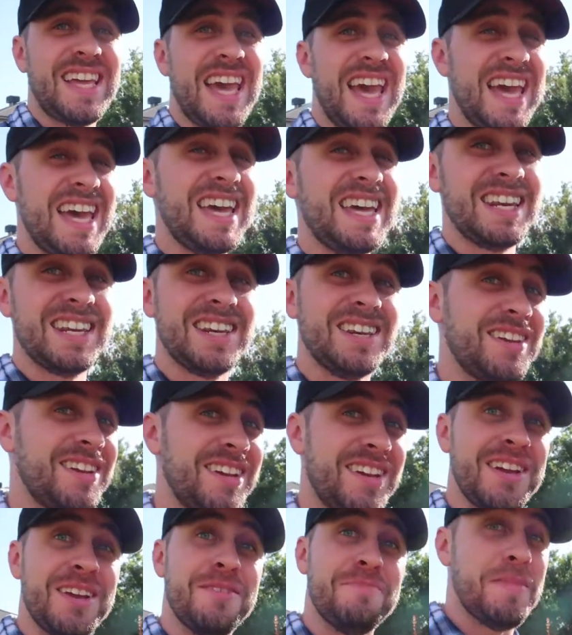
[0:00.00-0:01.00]
10,
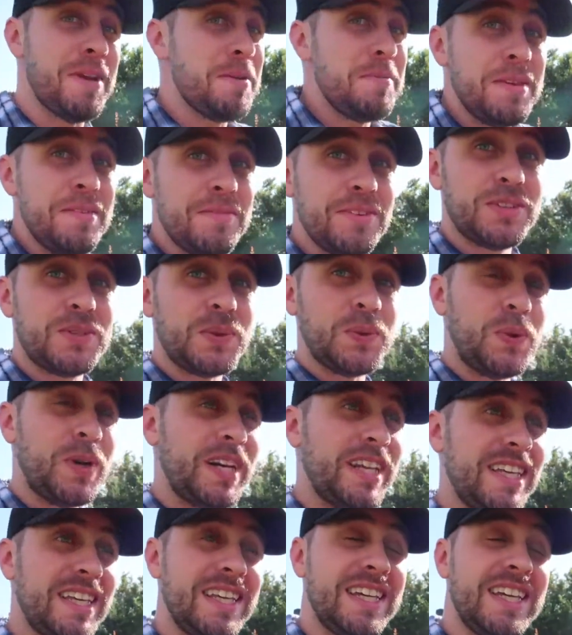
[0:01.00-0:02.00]
maybe even 20